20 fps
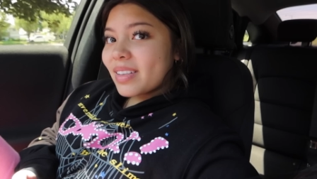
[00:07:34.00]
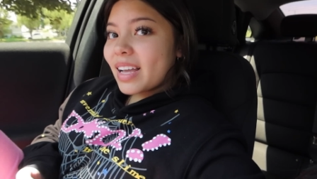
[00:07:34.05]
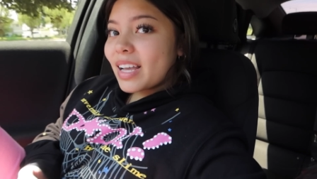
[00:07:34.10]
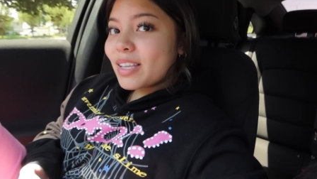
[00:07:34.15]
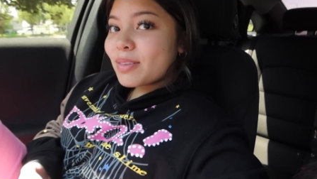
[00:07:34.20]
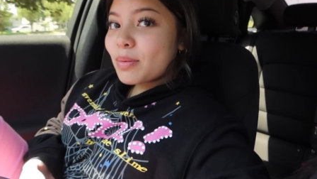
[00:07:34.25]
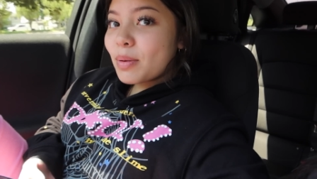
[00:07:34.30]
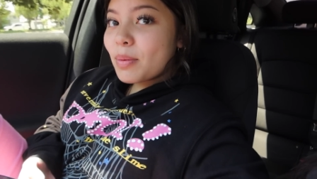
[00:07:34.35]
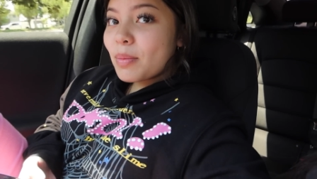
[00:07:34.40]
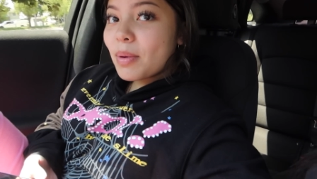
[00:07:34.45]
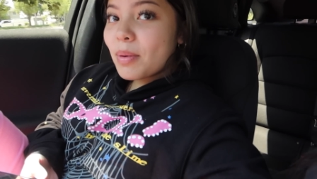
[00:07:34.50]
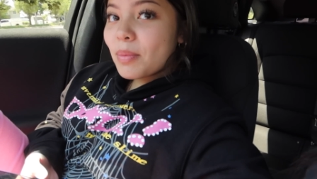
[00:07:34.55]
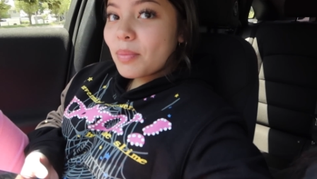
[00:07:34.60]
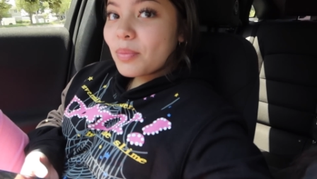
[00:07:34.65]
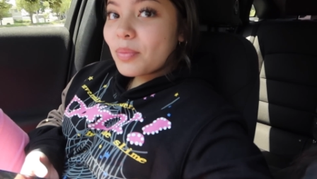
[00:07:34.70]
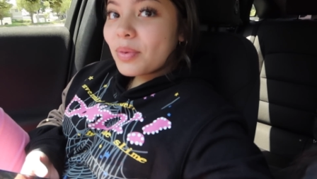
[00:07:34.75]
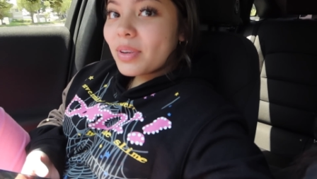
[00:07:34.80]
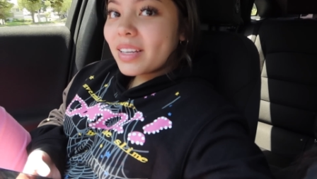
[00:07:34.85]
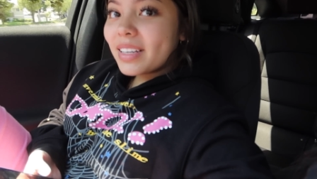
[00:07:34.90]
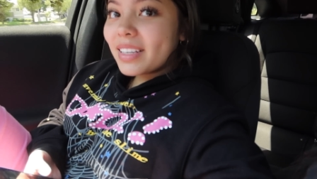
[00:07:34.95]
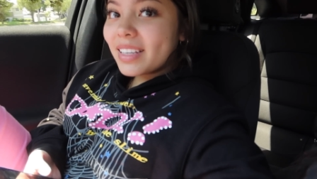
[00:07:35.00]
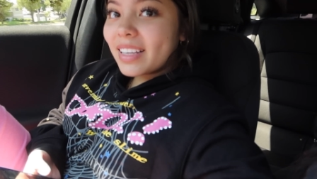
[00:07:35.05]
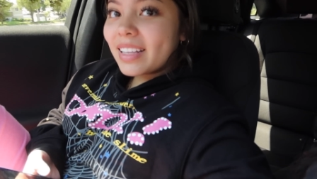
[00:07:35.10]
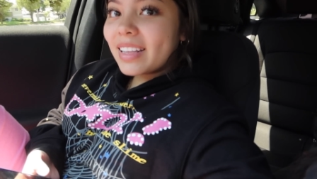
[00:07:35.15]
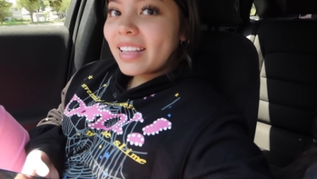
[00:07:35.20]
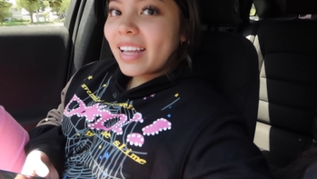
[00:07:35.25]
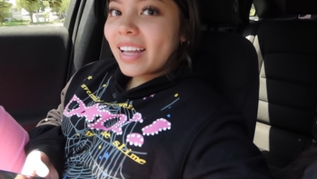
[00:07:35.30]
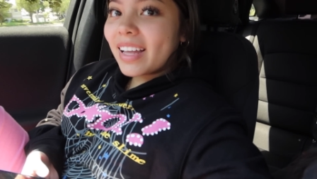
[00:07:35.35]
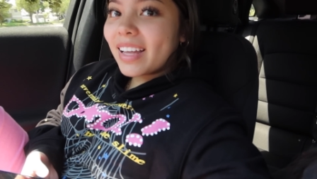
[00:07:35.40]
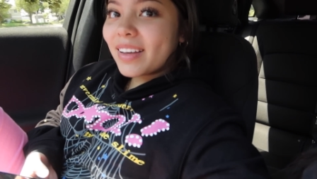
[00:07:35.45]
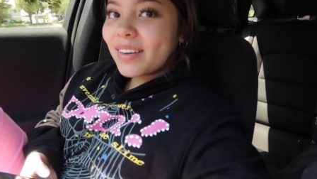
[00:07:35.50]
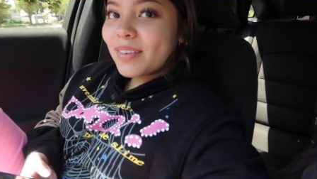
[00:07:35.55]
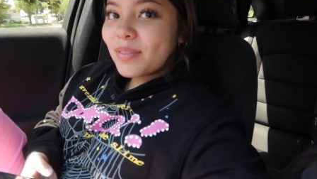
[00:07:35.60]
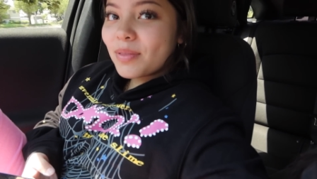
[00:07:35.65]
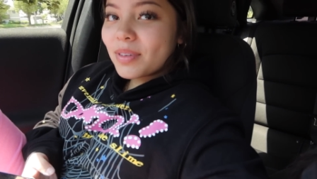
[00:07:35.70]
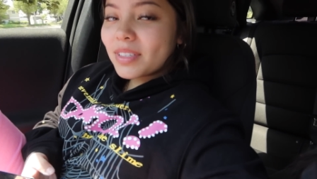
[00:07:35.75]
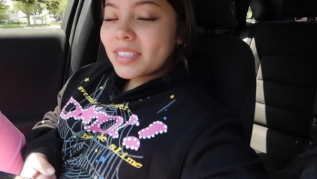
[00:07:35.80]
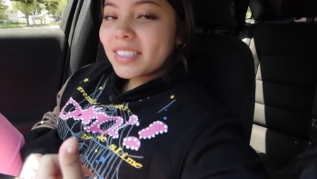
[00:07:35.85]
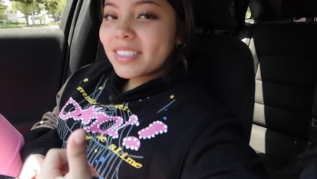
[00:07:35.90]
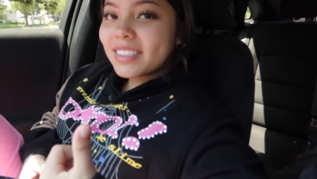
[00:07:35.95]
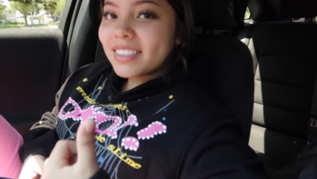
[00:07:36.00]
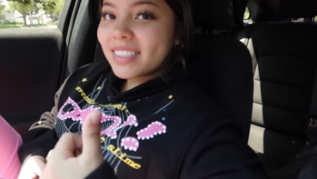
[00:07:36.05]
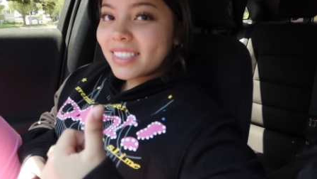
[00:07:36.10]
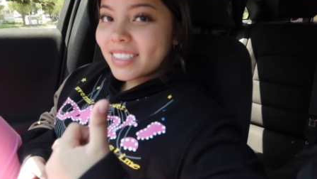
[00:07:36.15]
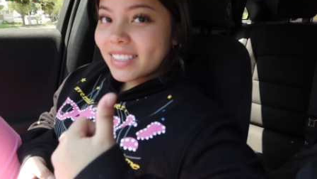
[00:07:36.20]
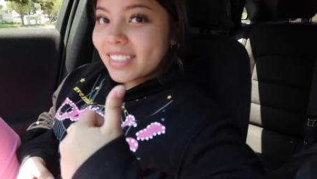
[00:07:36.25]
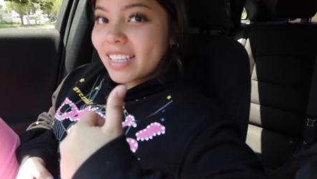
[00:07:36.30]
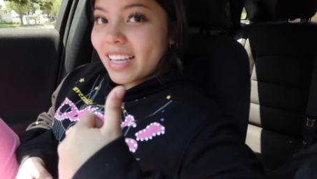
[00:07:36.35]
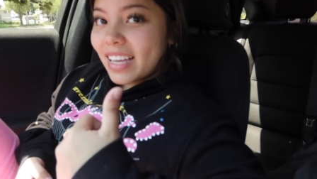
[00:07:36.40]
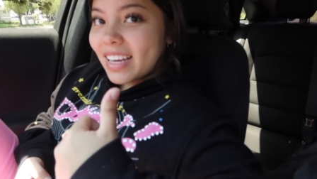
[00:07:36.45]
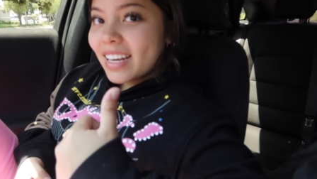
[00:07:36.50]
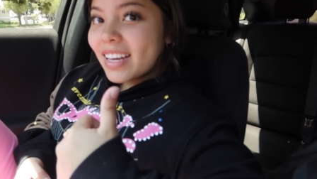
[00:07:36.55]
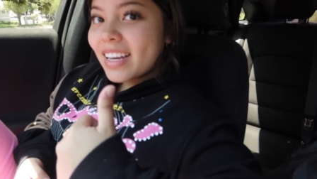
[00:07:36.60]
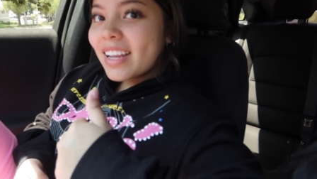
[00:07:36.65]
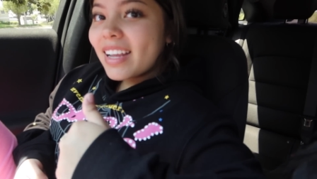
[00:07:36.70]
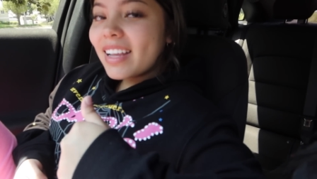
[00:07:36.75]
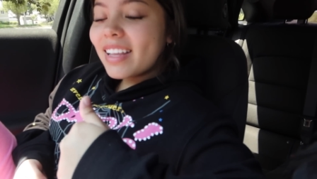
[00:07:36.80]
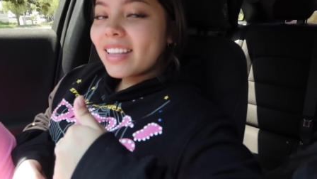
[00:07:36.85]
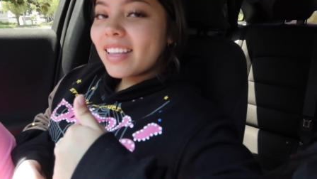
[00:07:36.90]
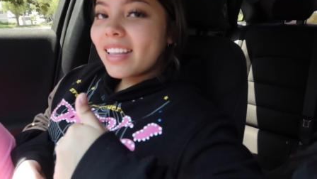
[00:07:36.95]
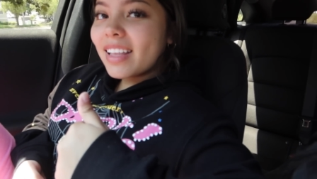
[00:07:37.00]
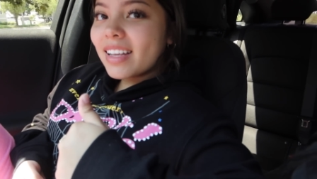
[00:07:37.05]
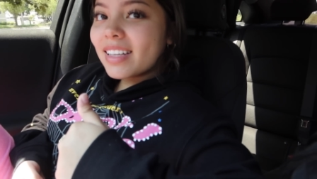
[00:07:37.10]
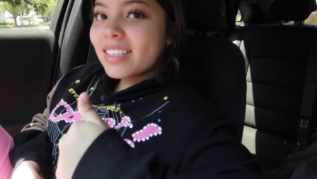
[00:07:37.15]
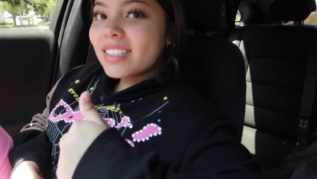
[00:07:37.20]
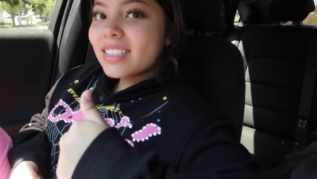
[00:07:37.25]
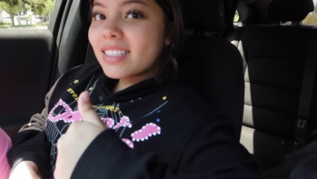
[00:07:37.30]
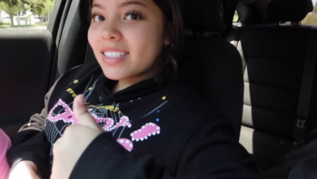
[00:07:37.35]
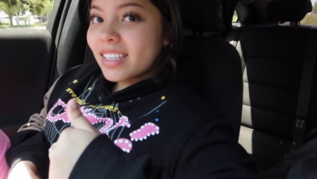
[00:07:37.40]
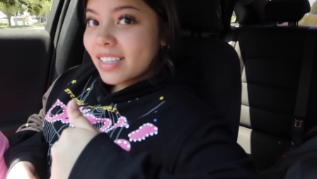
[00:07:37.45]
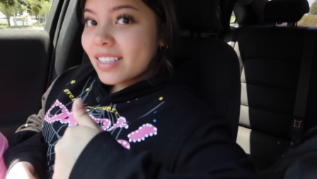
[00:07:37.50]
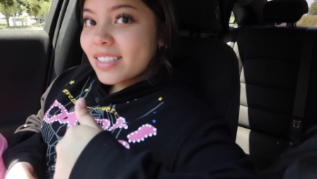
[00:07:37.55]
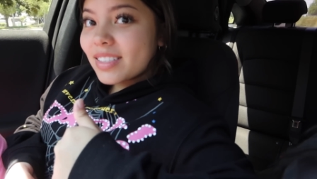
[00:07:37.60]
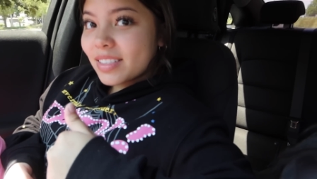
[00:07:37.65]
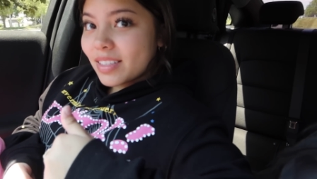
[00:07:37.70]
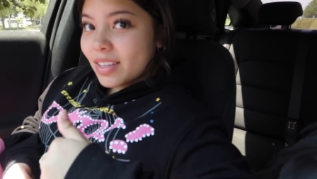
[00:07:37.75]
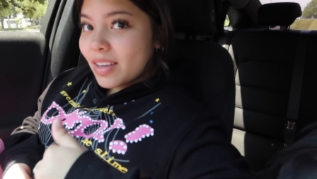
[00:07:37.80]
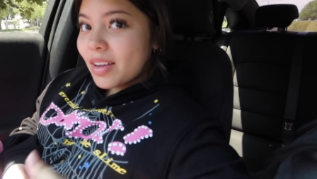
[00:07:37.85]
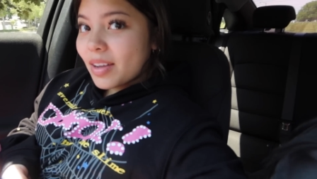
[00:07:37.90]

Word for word: Guys, my mom redid that, what she just said, like six times.